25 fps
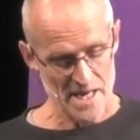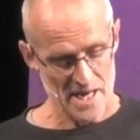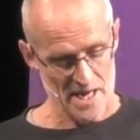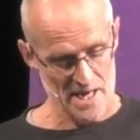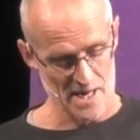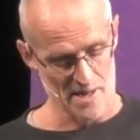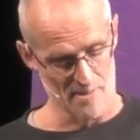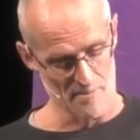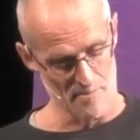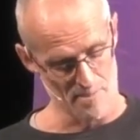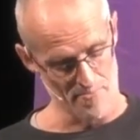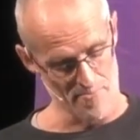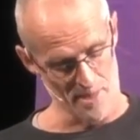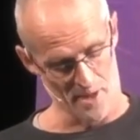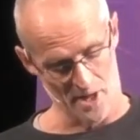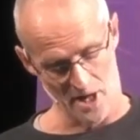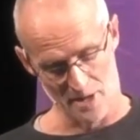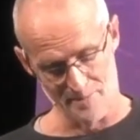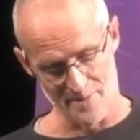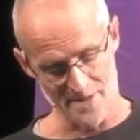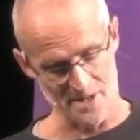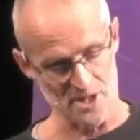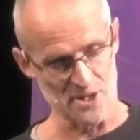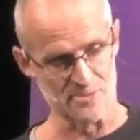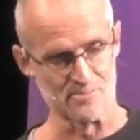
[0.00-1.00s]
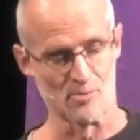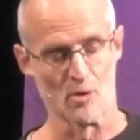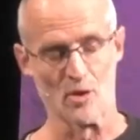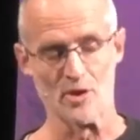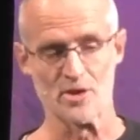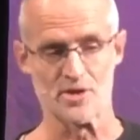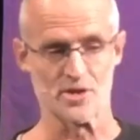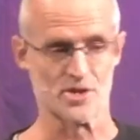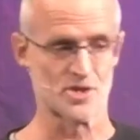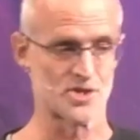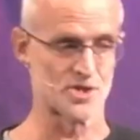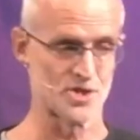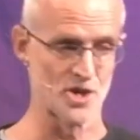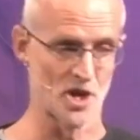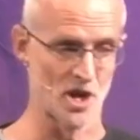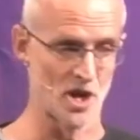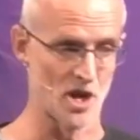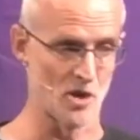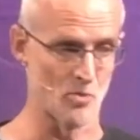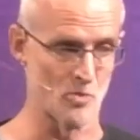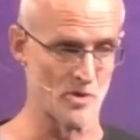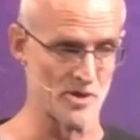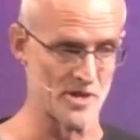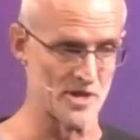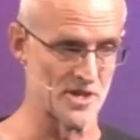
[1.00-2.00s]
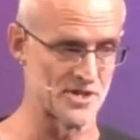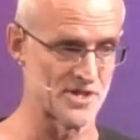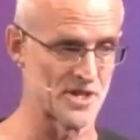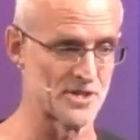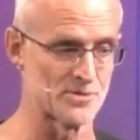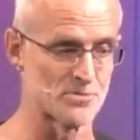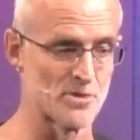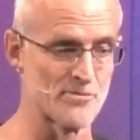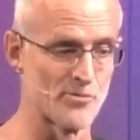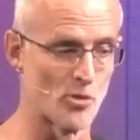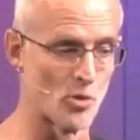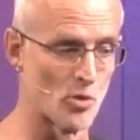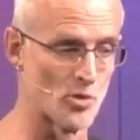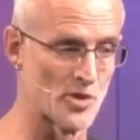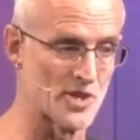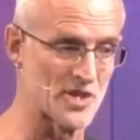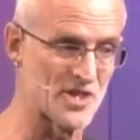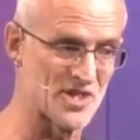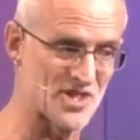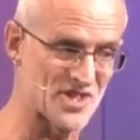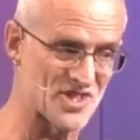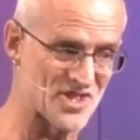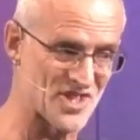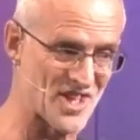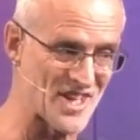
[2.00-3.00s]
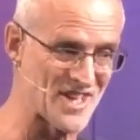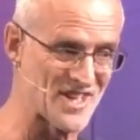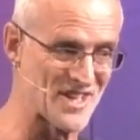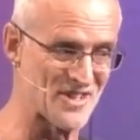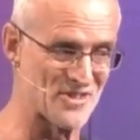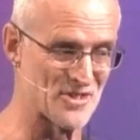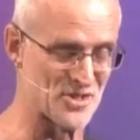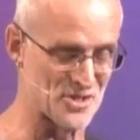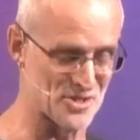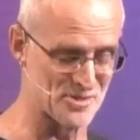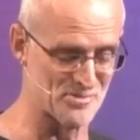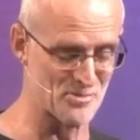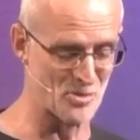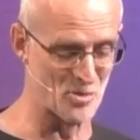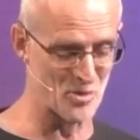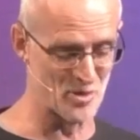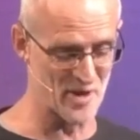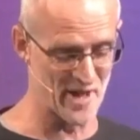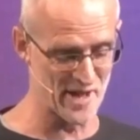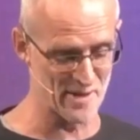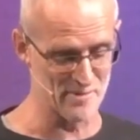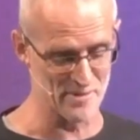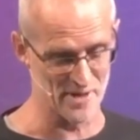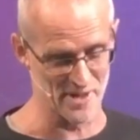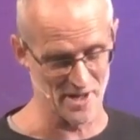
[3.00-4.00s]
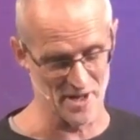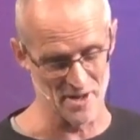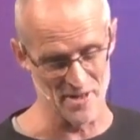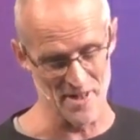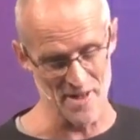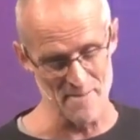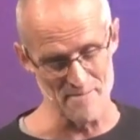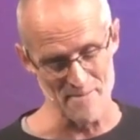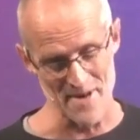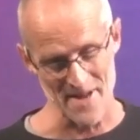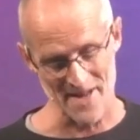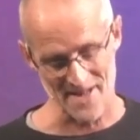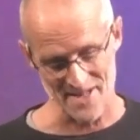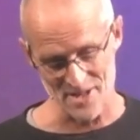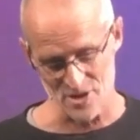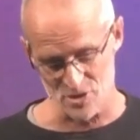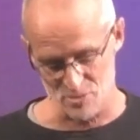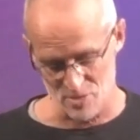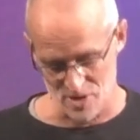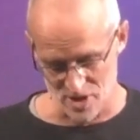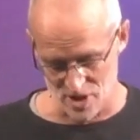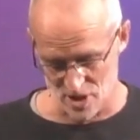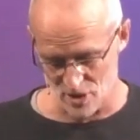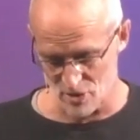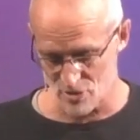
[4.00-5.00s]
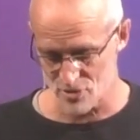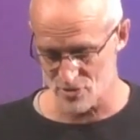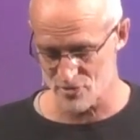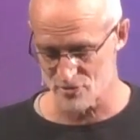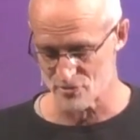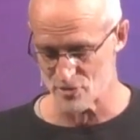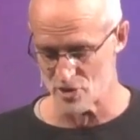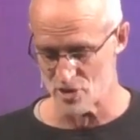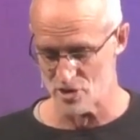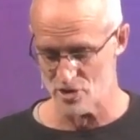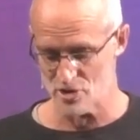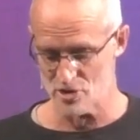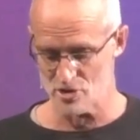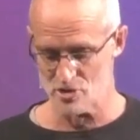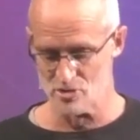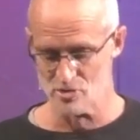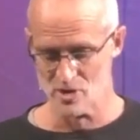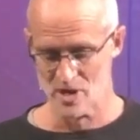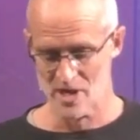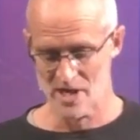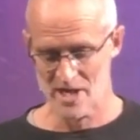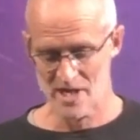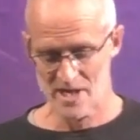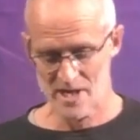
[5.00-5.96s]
and I'll make this point to start with, in a sense we've already seen it this morning, but I'm going to then make it as we go through,